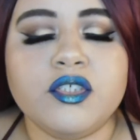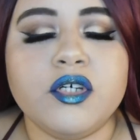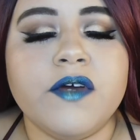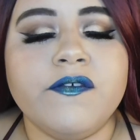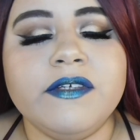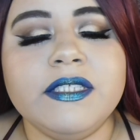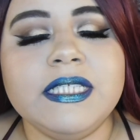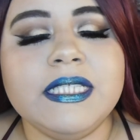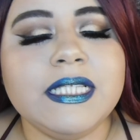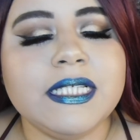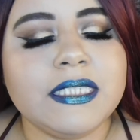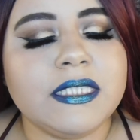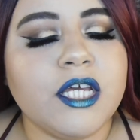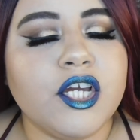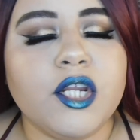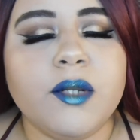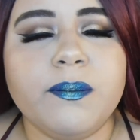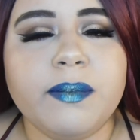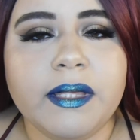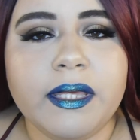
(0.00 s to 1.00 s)
So obviously this is not
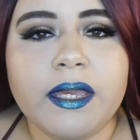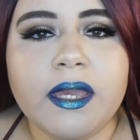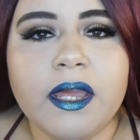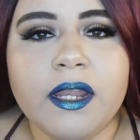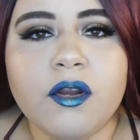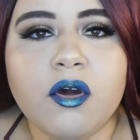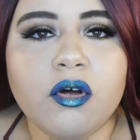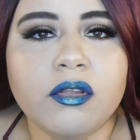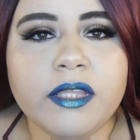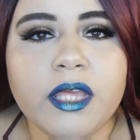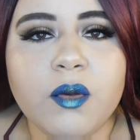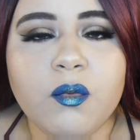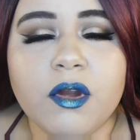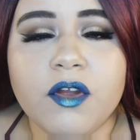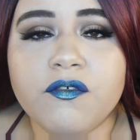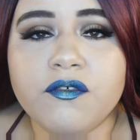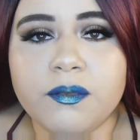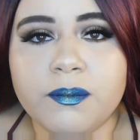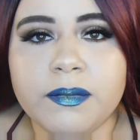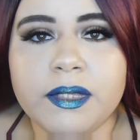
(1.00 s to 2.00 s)
going to be an all day
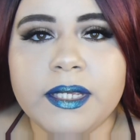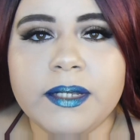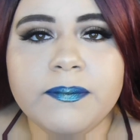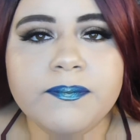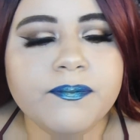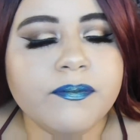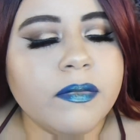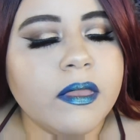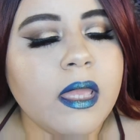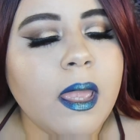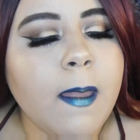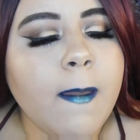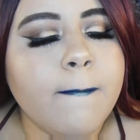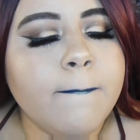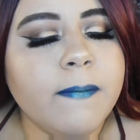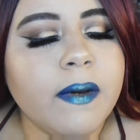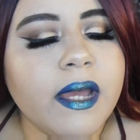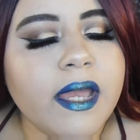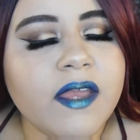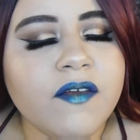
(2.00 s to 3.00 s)
wear for me.
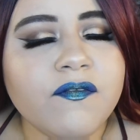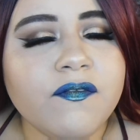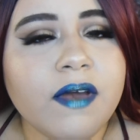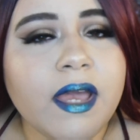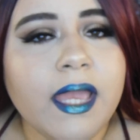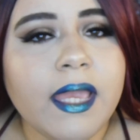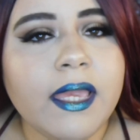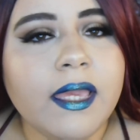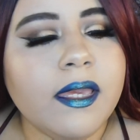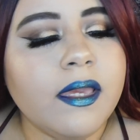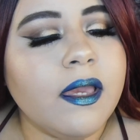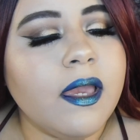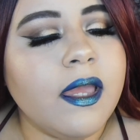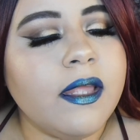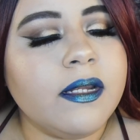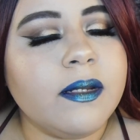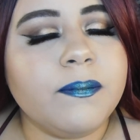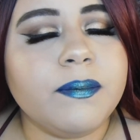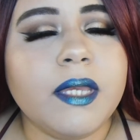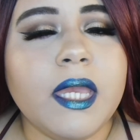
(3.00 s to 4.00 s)
But if I
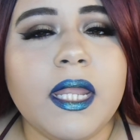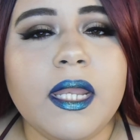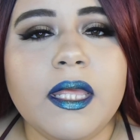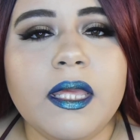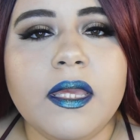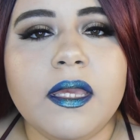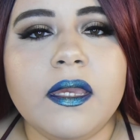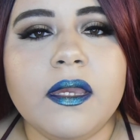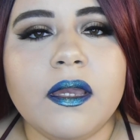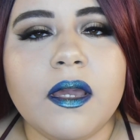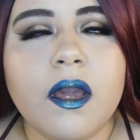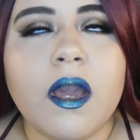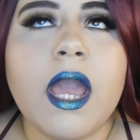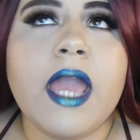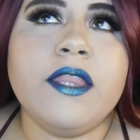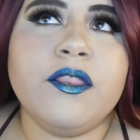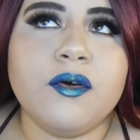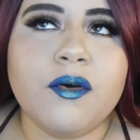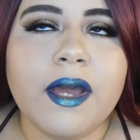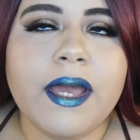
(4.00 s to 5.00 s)
end up getting,
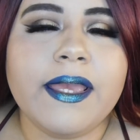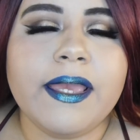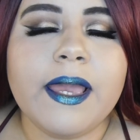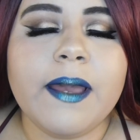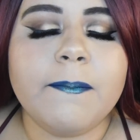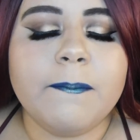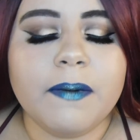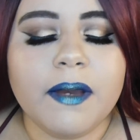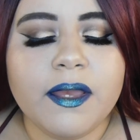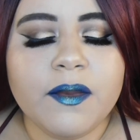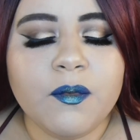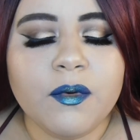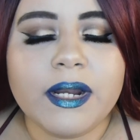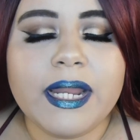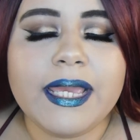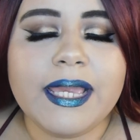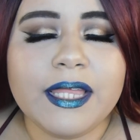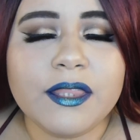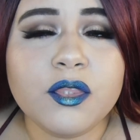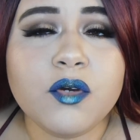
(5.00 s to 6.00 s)
I know I am, but when
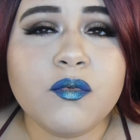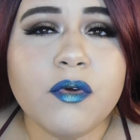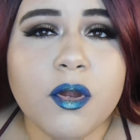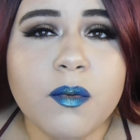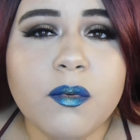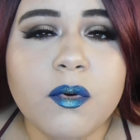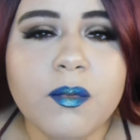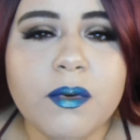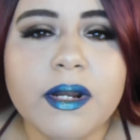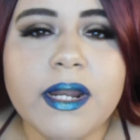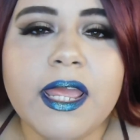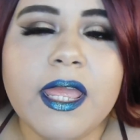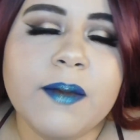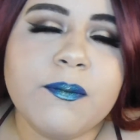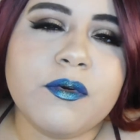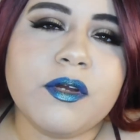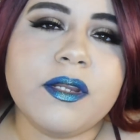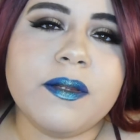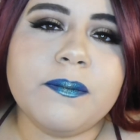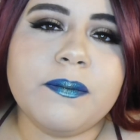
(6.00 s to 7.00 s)
I get the wearable one, I
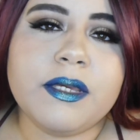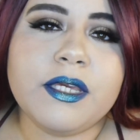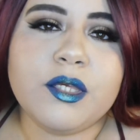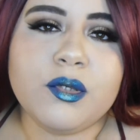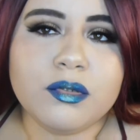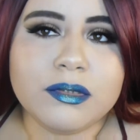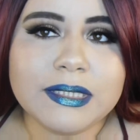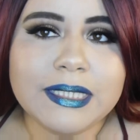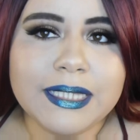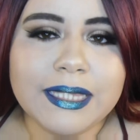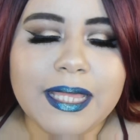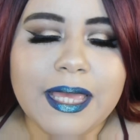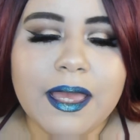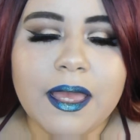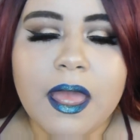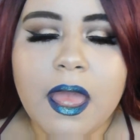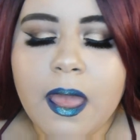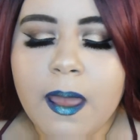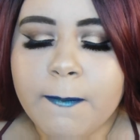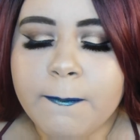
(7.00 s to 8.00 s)
am going to be using
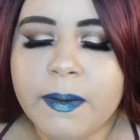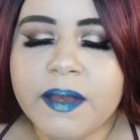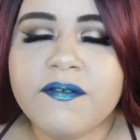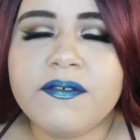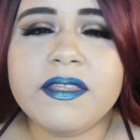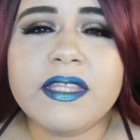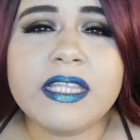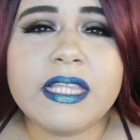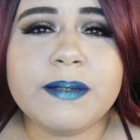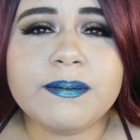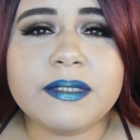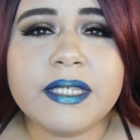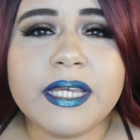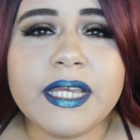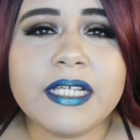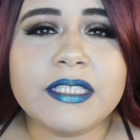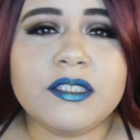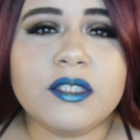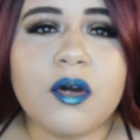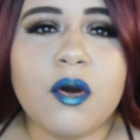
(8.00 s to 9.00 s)
that. But even the
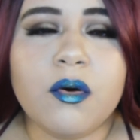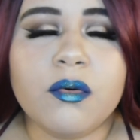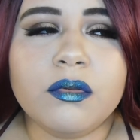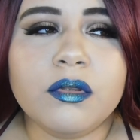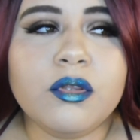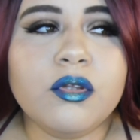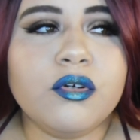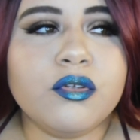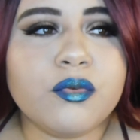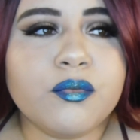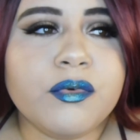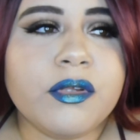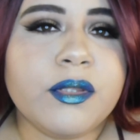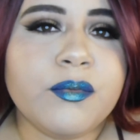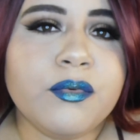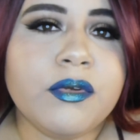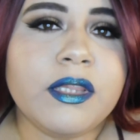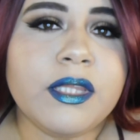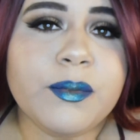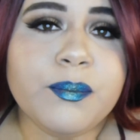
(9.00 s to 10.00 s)
lipstick its own looked really,
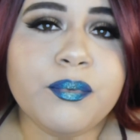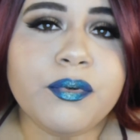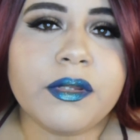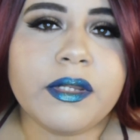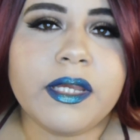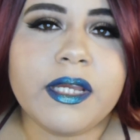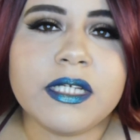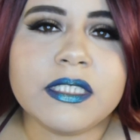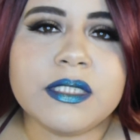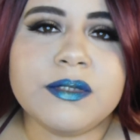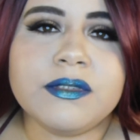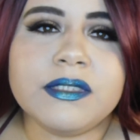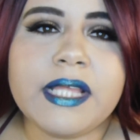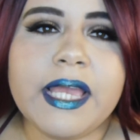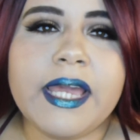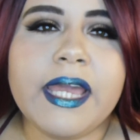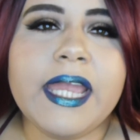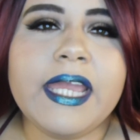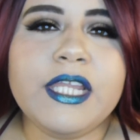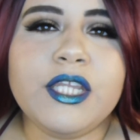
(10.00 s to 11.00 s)
really pretty because it was
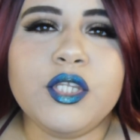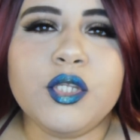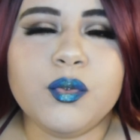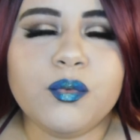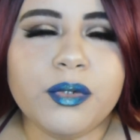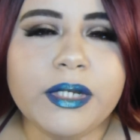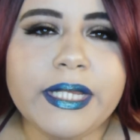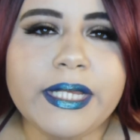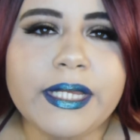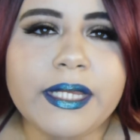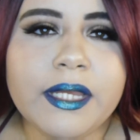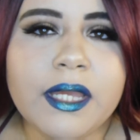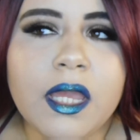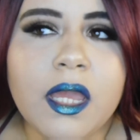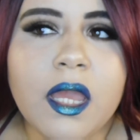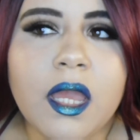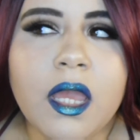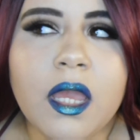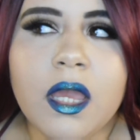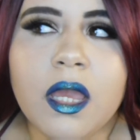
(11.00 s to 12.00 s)
like a nudie
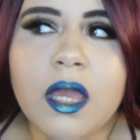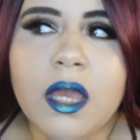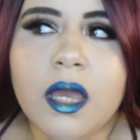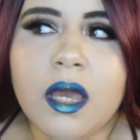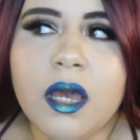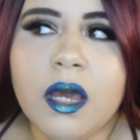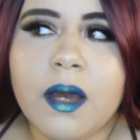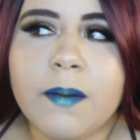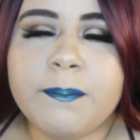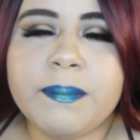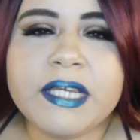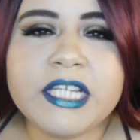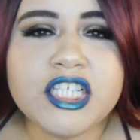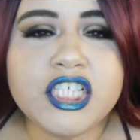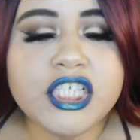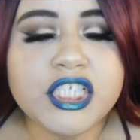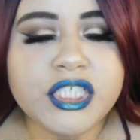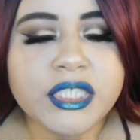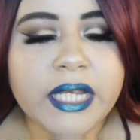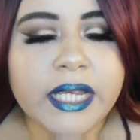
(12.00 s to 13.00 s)

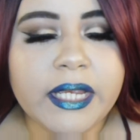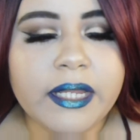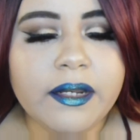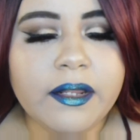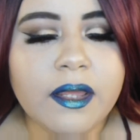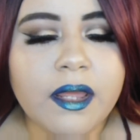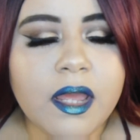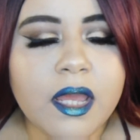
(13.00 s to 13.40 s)
peachy shade.